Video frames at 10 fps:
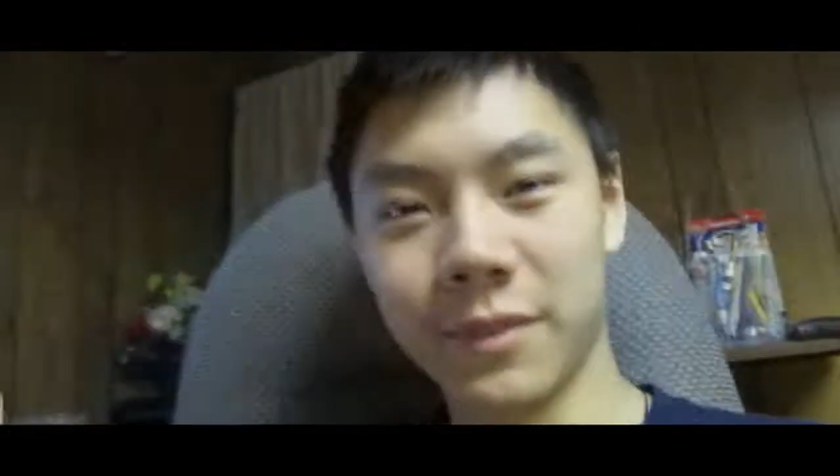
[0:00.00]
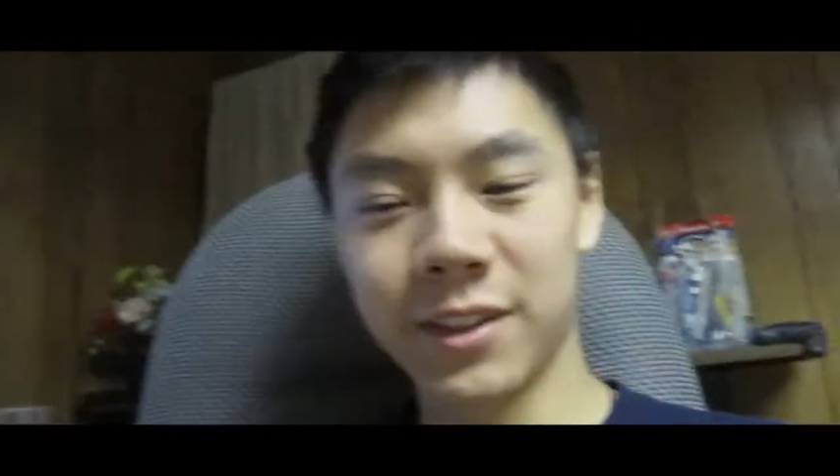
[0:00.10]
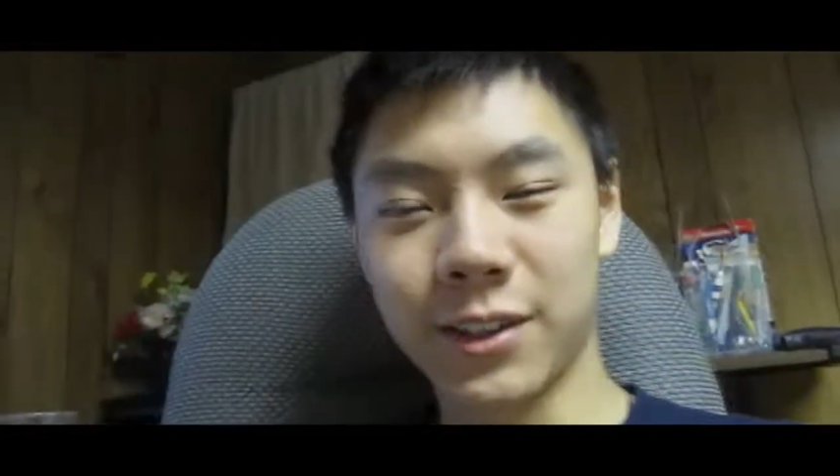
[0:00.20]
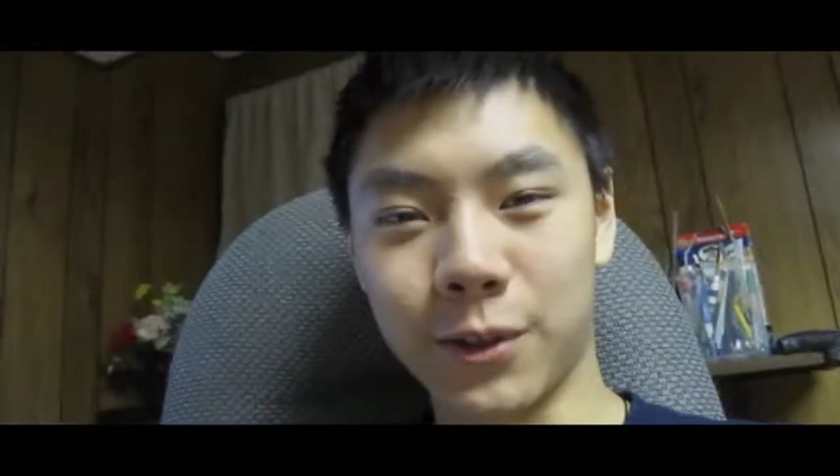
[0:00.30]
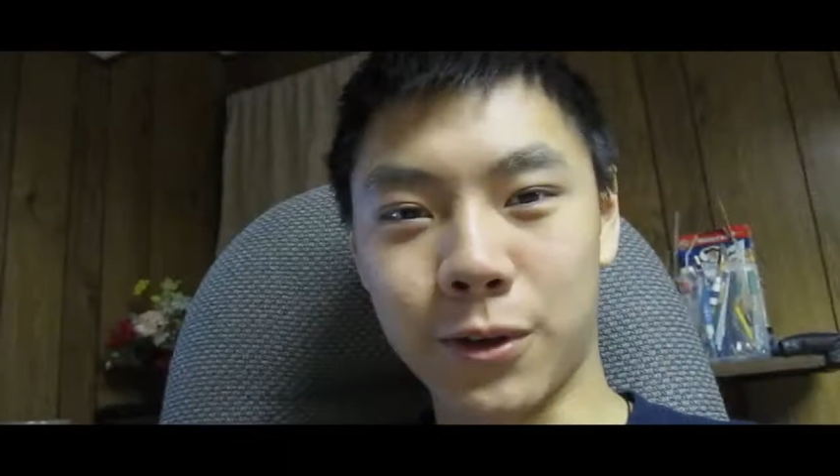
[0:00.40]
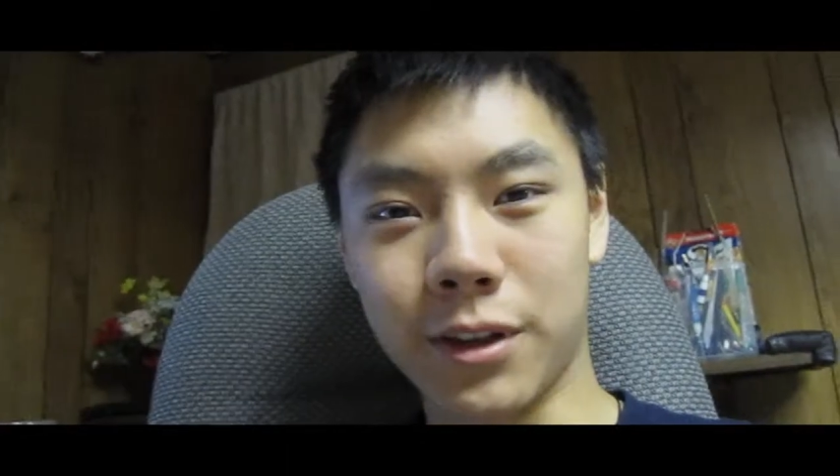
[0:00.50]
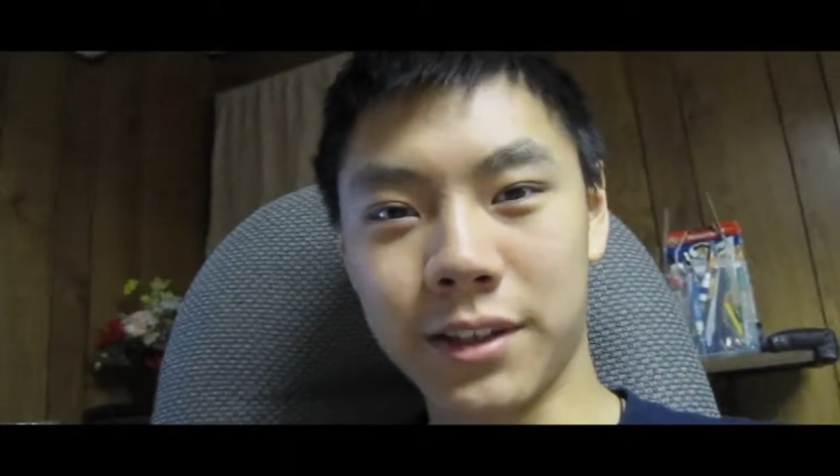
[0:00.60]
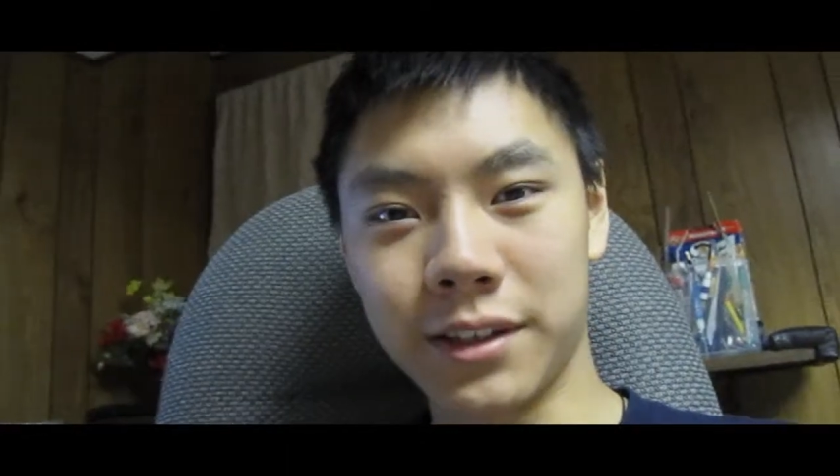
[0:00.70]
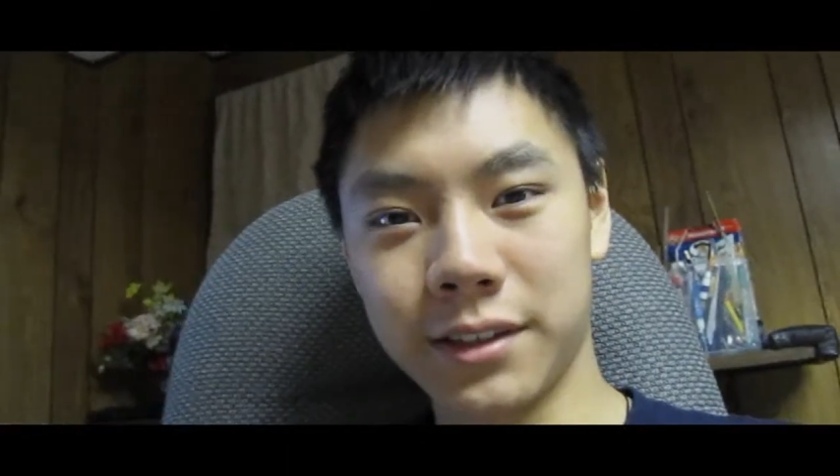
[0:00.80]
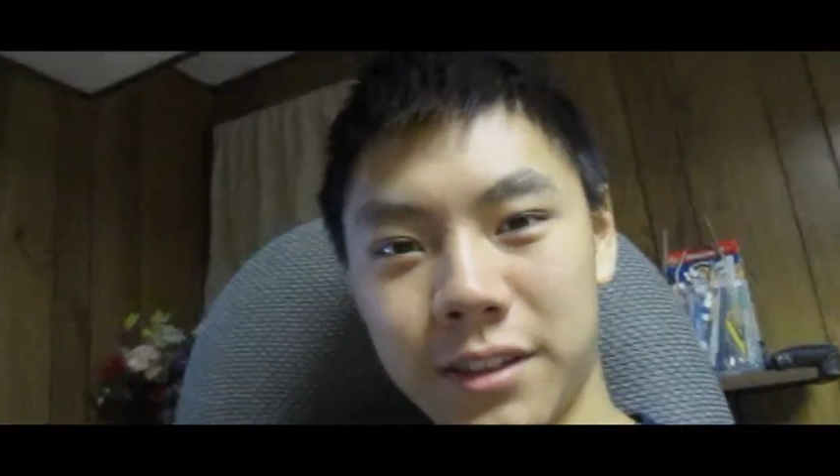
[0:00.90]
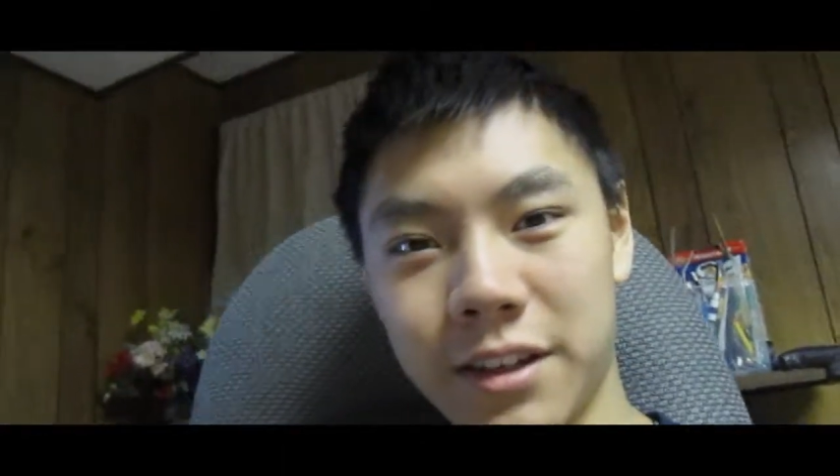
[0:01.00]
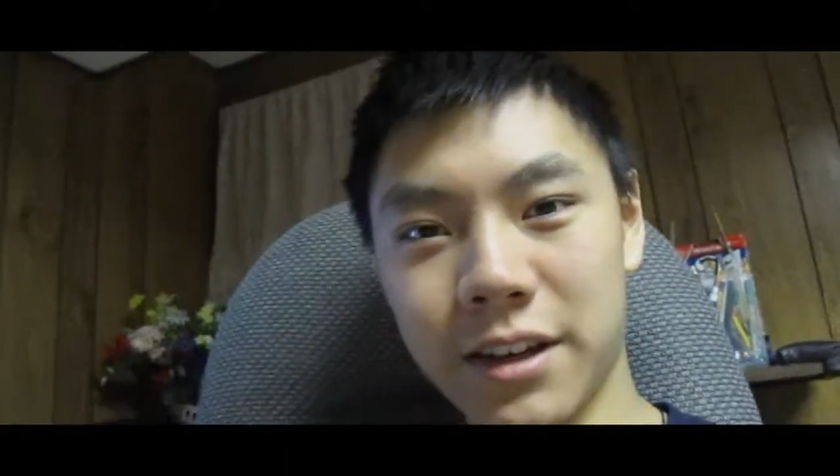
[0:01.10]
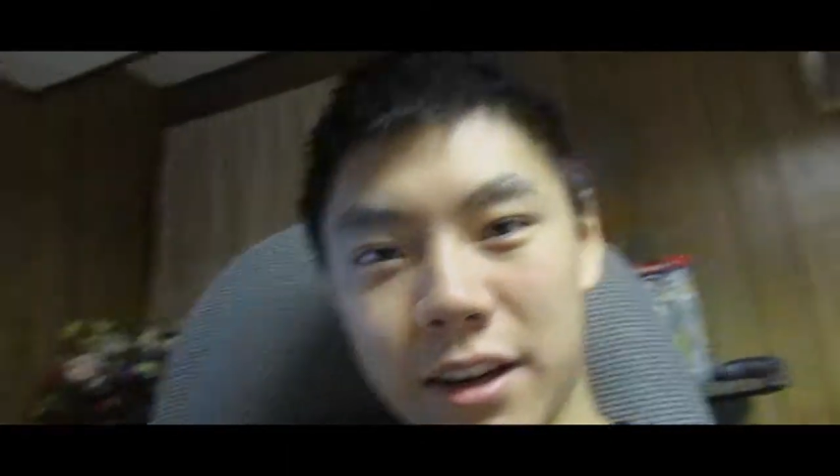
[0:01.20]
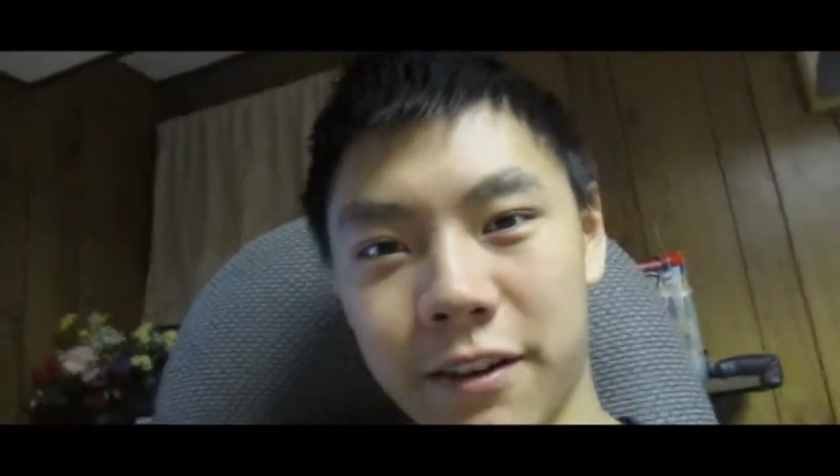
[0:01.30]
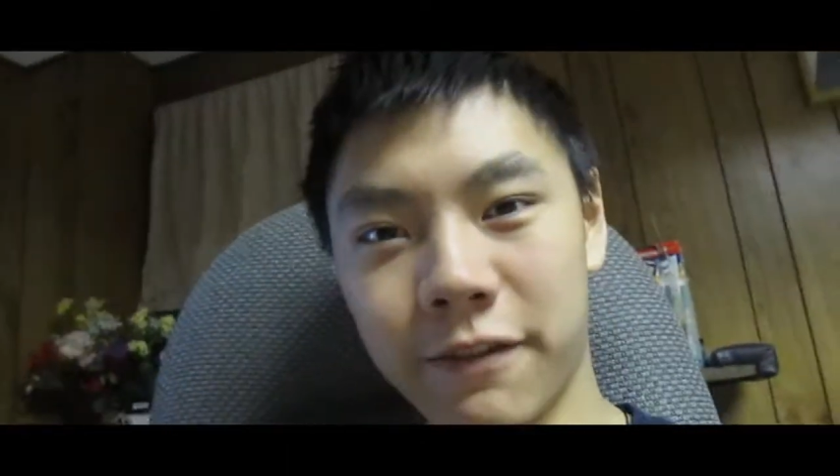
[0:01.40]
So this is
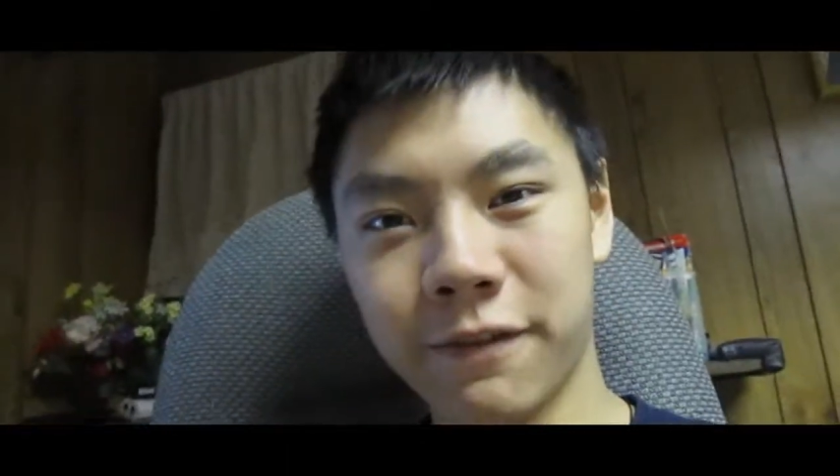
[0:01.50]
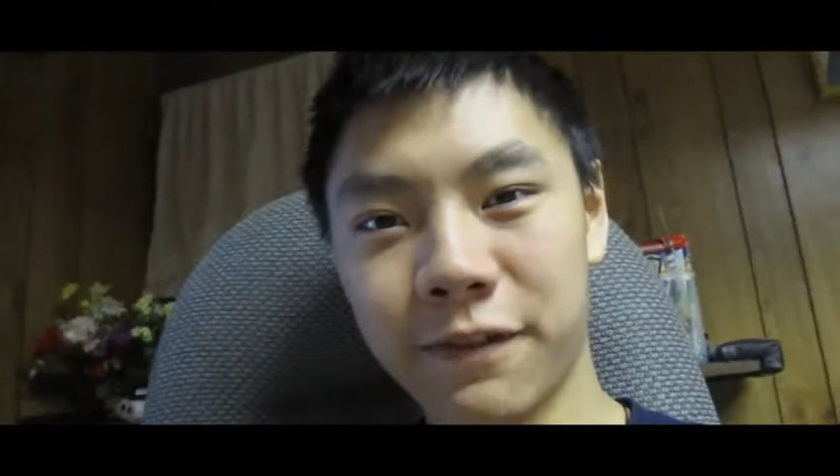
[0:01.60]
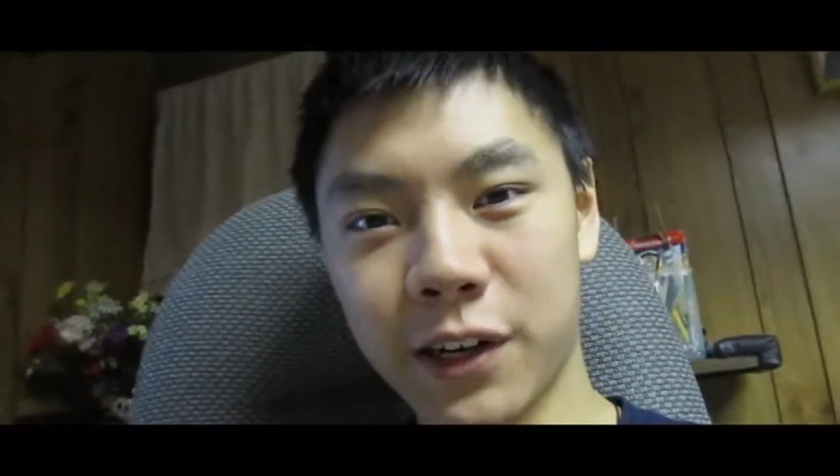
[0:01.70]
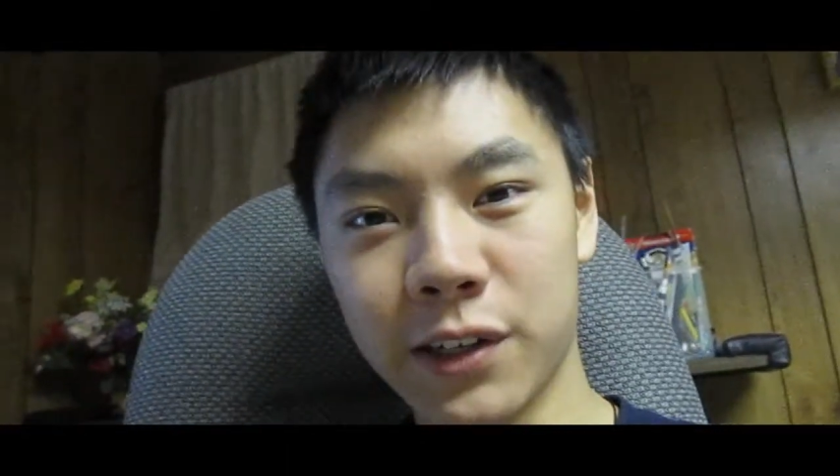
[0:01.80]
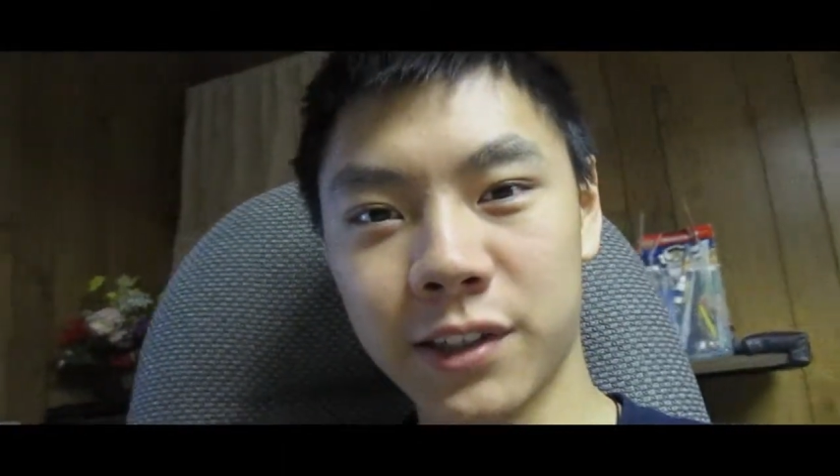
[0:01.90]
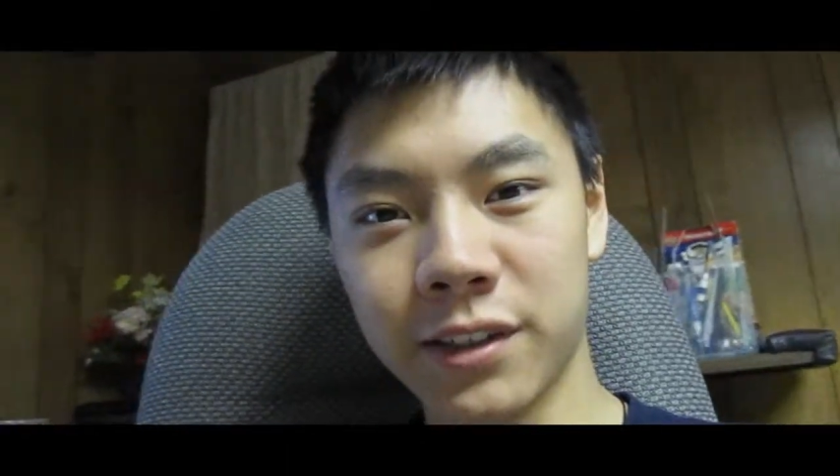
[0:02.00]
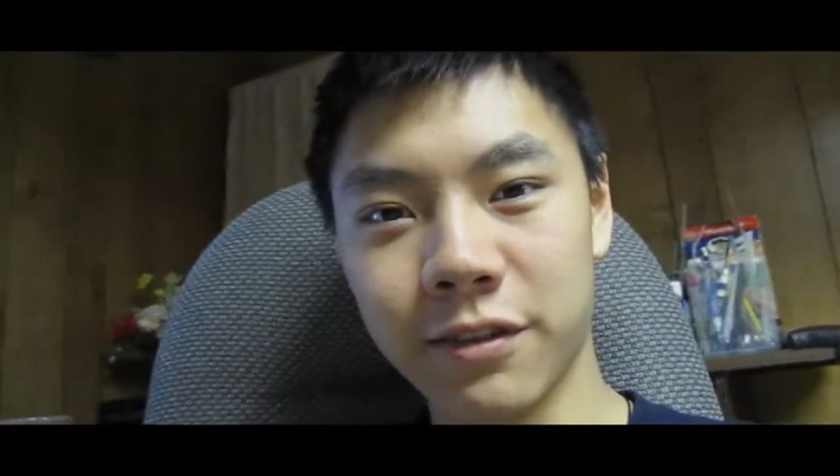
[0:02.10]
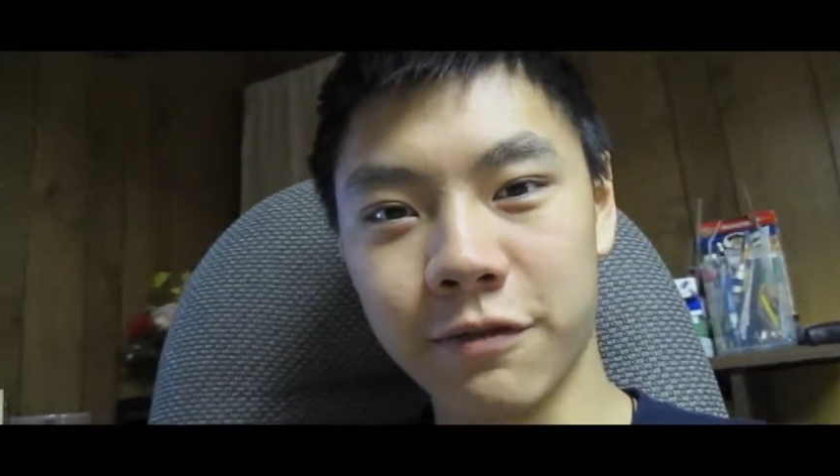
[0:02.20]
the first